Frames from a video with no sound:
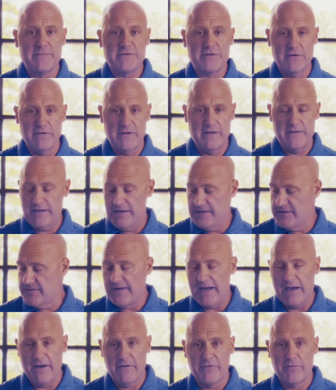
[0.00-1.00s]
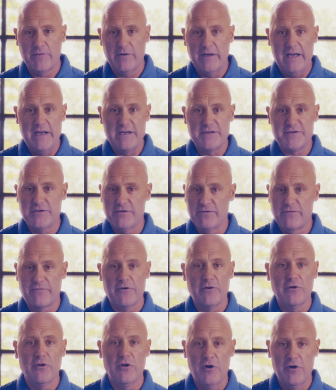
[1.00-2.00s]
so that these valves will last you for
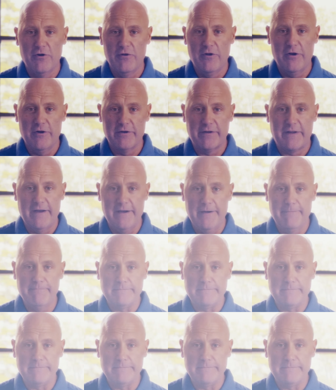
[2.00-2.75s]
a long, long time.